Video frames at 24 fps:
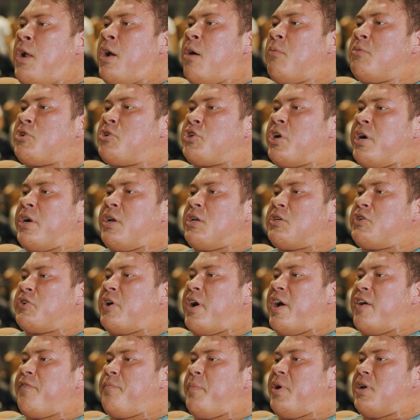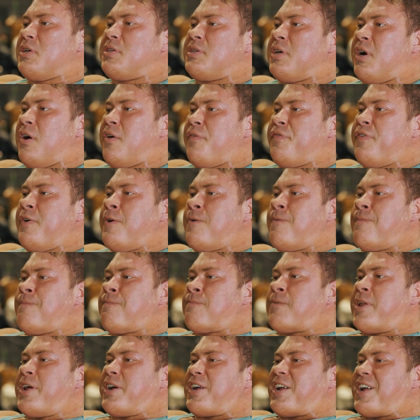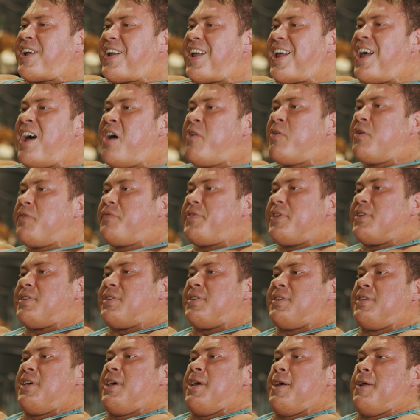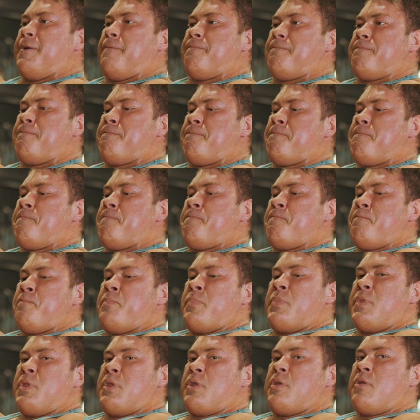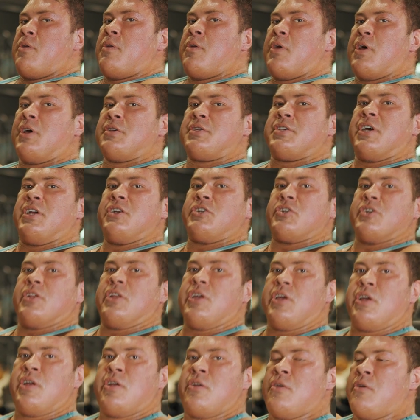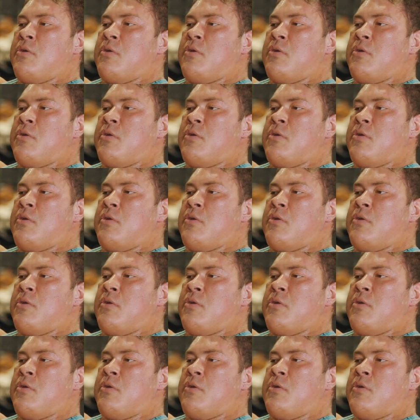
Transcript: I'm trying to drive myself like out of the seat, essentially.